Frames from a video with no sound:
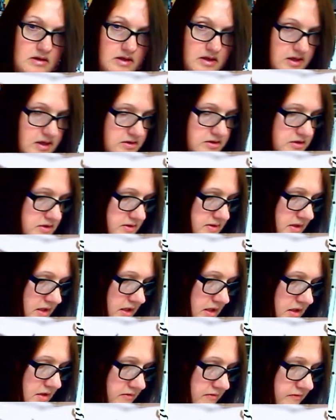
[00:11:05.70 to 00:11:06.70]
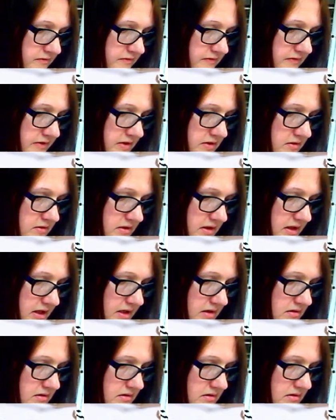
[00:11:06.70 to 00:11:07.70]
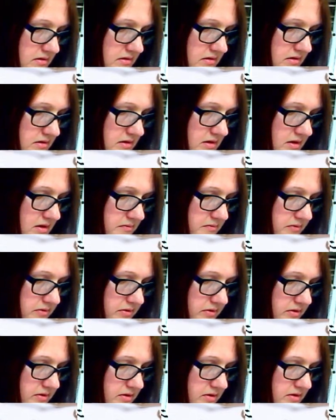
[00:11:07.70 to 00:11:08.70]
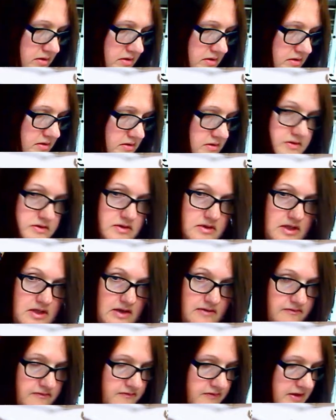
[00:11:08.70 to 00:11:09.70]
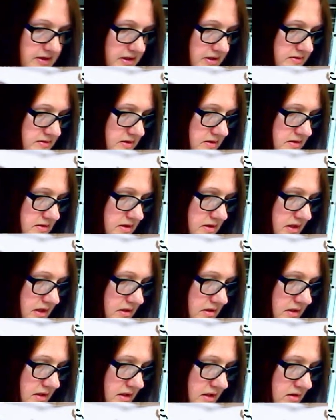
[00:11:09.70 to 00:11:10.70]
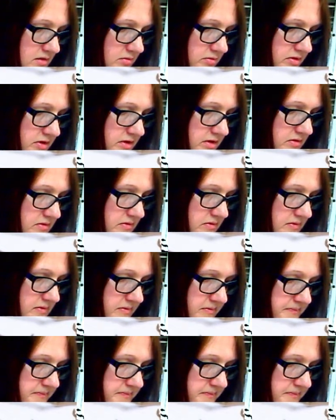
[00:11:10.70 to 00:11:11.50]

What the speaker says: And just kind of feather that upward so that fades into that lighter blue.